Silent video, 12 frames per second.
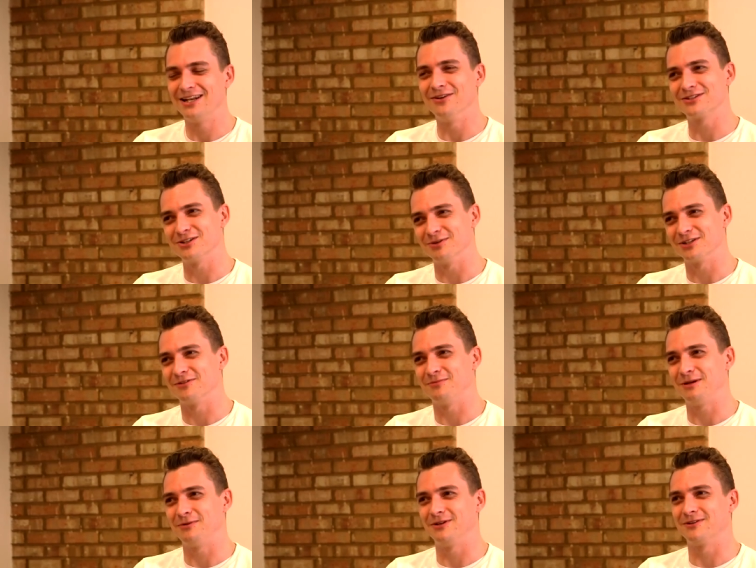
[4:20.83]
Not so much for the
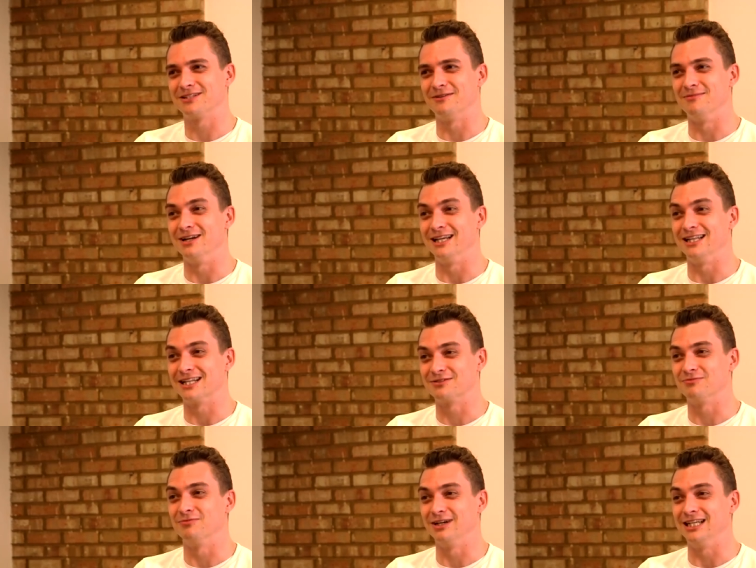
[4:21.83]
people who lost their money. That's
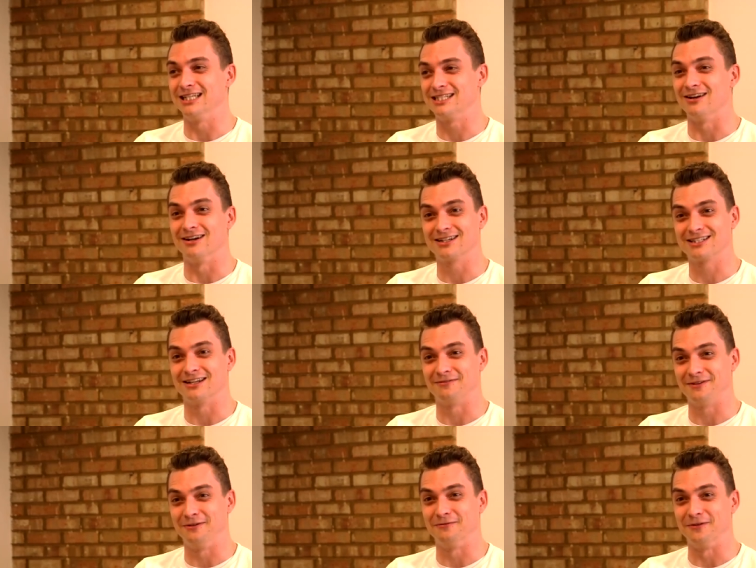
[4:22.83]
really sucks, and I
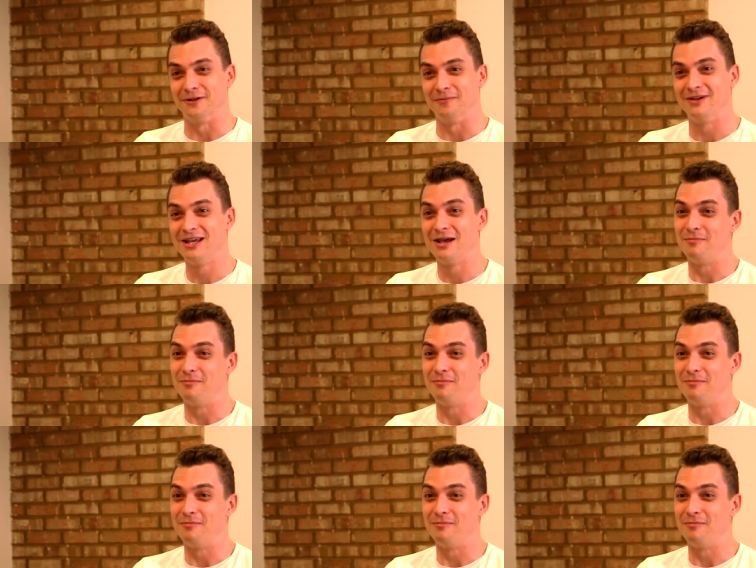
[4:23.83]
feel for them.